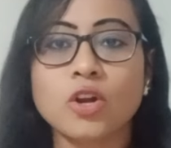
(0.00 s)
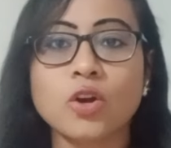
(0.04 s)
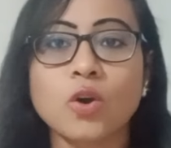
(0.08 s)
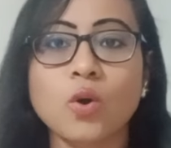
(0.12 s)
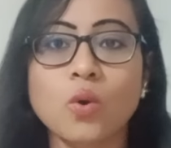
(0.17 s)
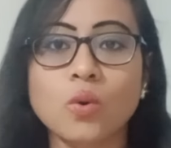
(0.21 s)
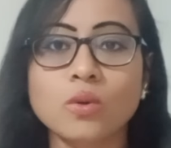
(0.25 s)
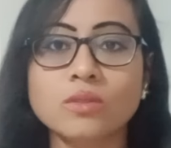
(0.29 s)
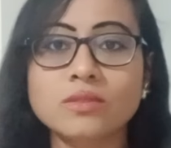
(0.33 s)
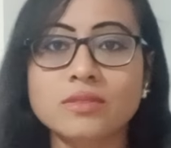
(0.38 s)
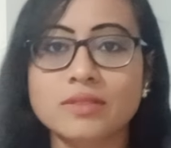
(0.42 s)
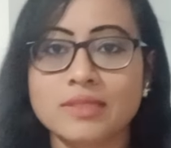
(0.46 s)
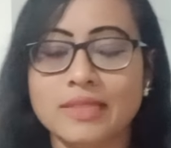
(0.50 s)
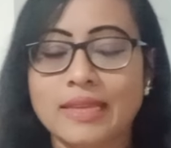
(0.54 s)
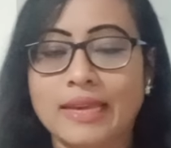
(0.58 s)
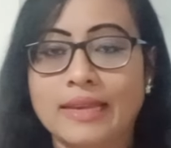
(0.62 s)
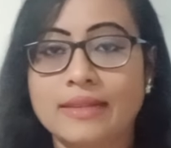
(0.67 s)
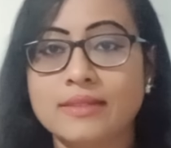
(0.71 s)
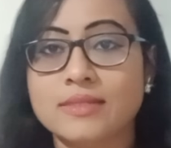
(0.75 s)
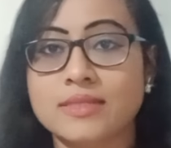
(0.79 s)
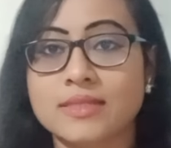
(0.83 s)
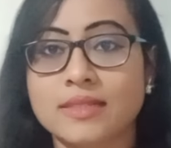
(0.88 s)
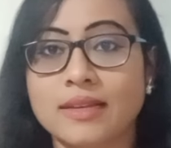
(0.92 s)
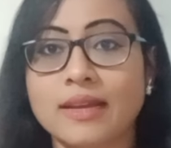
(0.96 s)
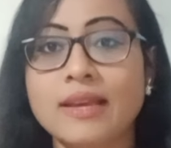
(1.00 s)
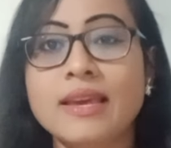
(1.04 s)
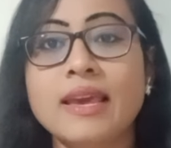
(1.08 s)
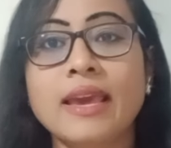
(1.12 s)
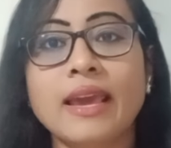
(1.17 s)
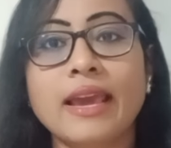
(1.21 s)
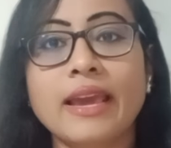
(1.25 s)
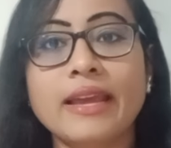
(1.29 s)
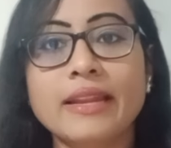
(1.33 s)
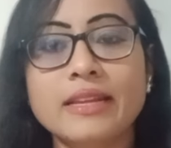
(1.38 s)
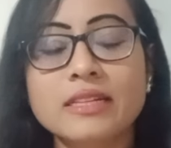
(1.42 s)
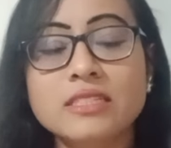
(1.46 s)
own things
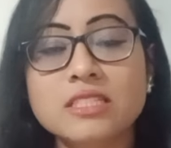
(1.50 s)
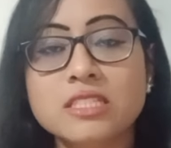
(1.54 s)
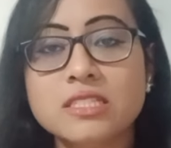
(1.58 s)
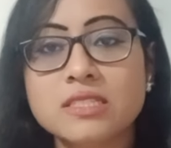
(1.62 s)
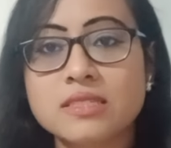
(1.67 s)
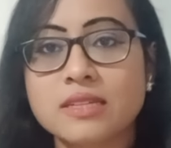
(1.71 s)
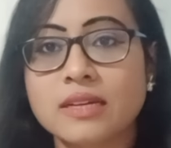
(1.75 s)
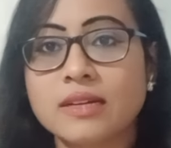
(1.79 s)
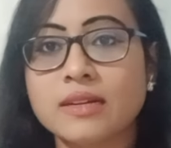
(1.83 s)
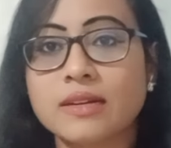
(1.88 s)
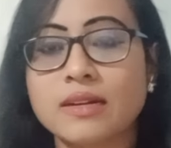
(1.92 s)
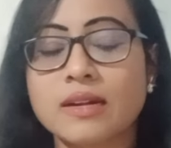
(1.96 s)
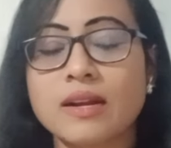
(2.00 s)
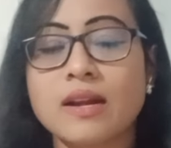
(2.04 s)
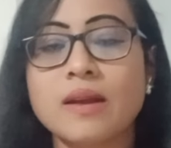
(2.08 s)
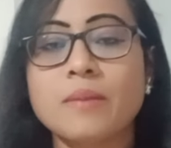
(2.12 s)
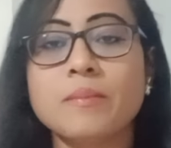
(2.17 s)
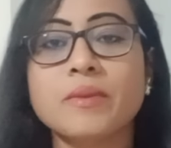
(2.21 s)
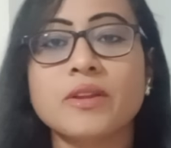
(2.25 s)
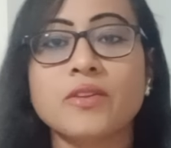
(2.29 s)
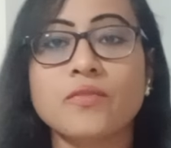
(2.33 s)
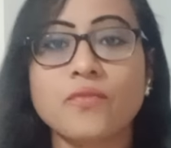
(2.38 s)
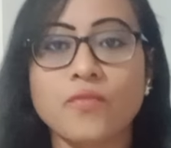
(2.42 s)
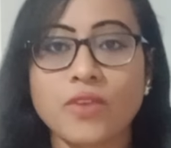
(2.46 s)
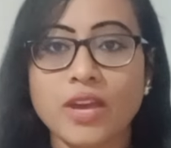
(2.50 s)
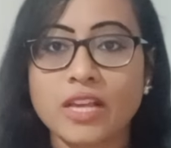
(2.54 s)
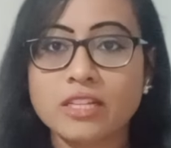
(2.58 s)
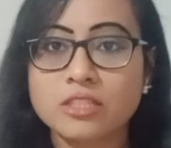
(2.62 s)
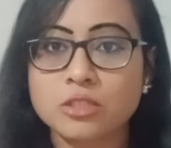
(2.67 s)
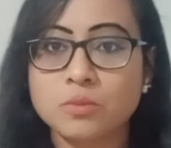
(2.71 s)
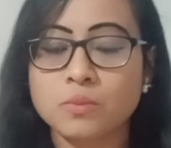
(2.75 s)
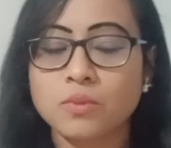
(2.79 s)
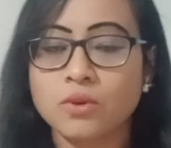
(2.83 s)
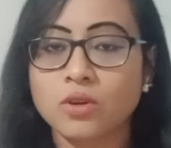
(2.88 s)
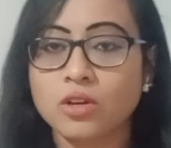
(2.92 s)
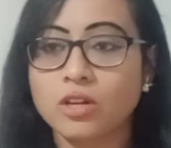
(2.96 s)
in Instagram and
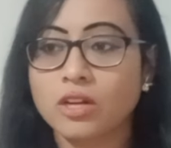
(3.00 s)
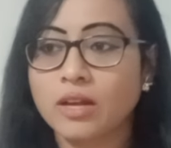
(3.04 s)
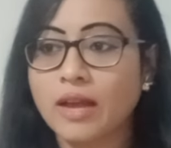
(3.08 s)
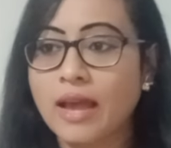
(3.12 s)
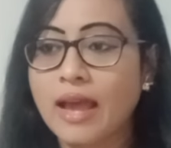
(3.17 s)
Facebook